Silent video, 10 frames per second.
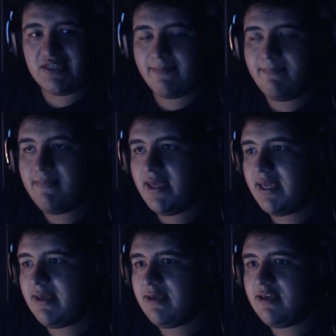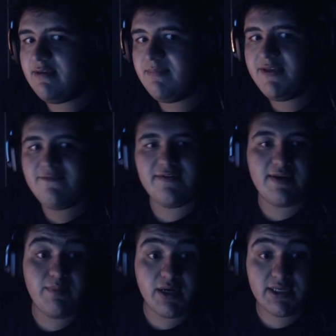like maybe
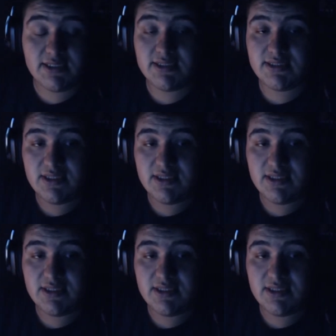$50.